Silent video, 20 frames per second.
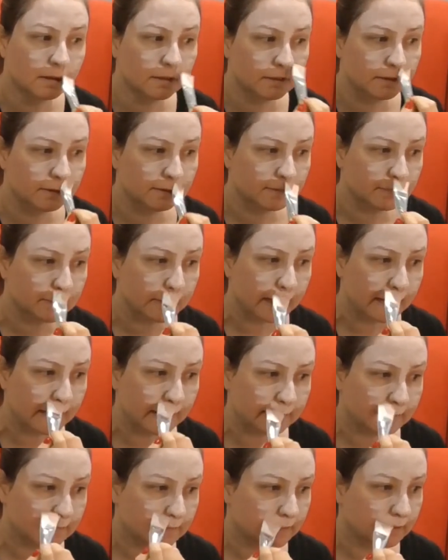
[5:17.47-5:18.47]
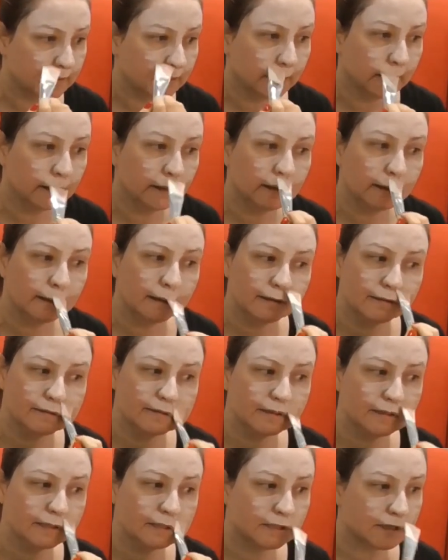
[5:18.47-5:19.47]
This mask
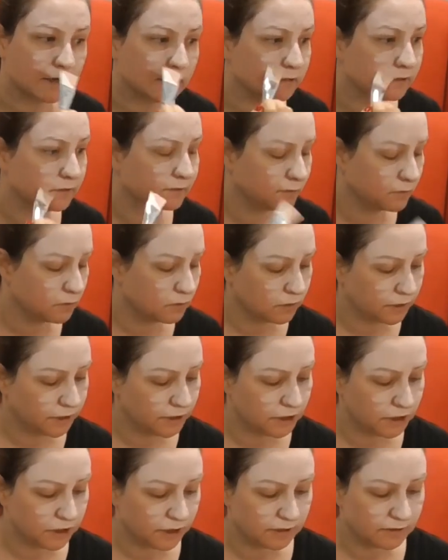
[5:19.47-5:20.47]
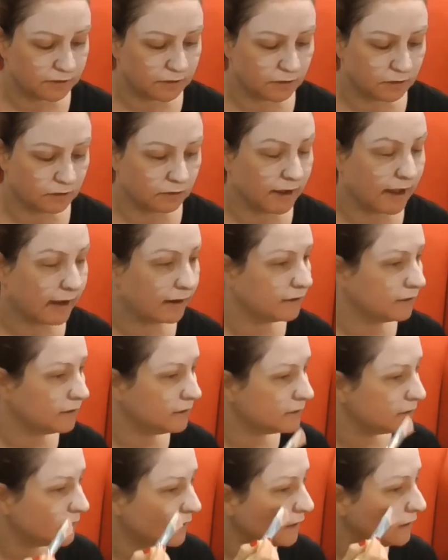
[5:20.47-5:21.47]
isn't just for congested or acne
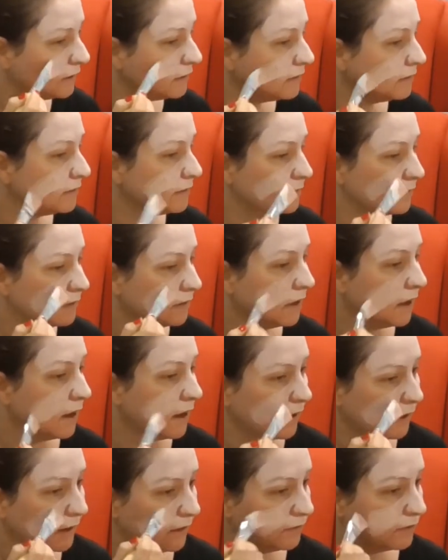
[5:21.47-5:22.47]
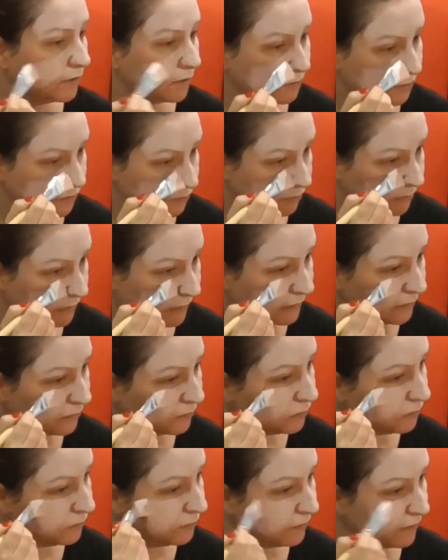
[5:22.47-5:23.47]
skins, even though it's really
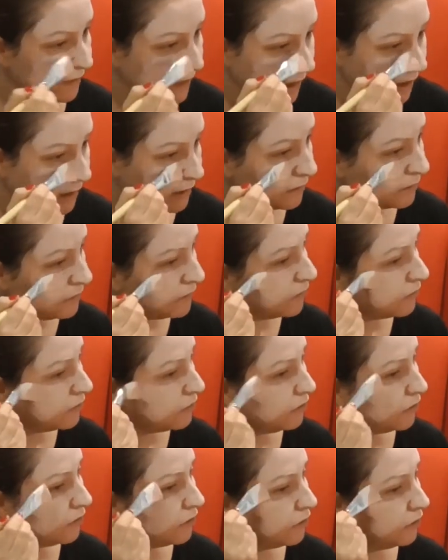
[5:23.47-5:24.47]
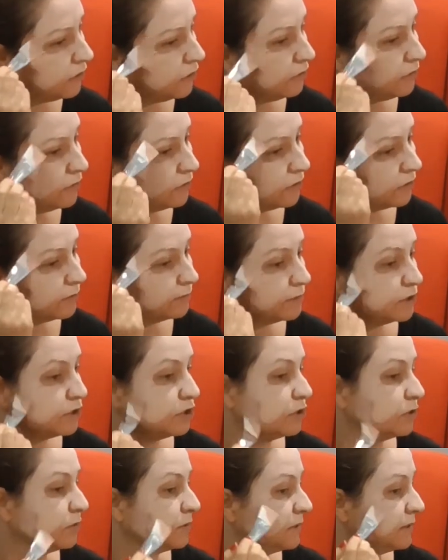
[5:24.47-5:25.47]
good for that. You can use it on
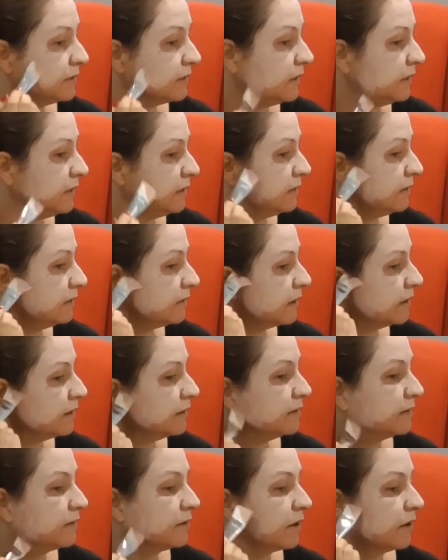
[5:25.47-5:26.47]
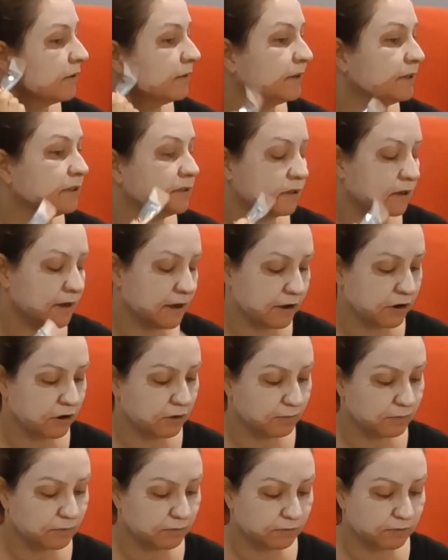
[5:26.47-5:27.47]
mature skins and it's going to
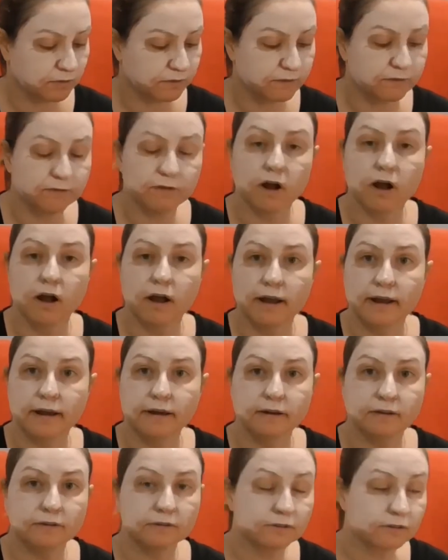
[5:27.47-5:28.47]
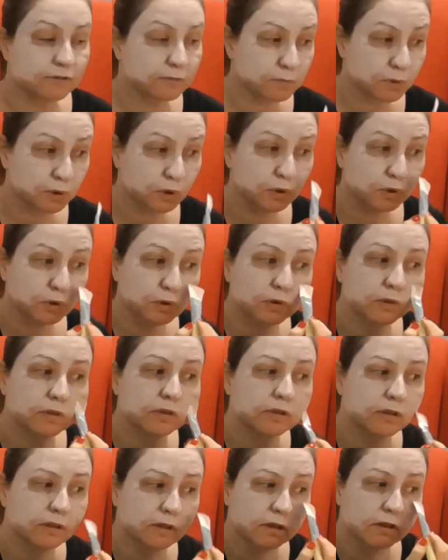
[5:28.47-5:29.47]
help refine and smooth
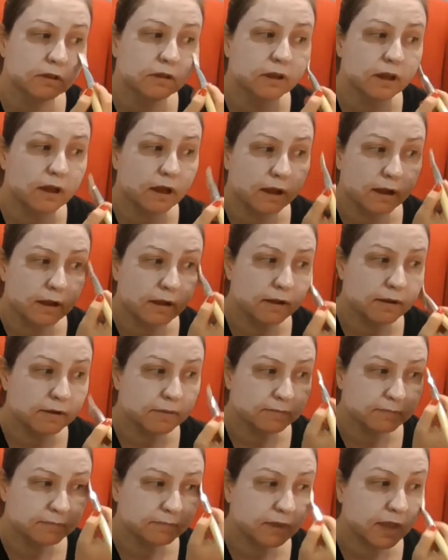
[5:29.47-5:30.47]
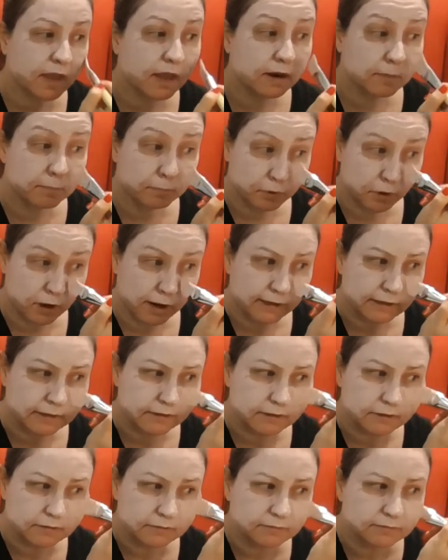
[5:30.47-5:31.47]
and
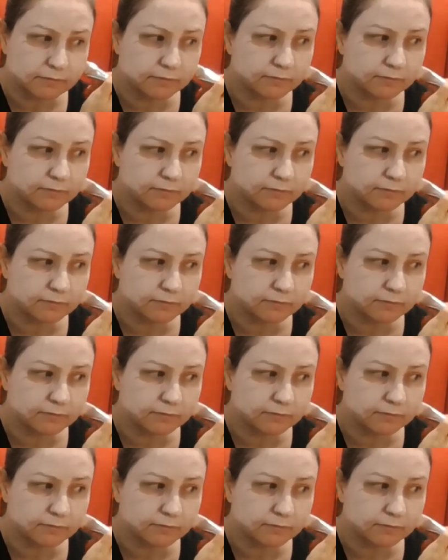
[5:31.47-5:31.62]
brighten.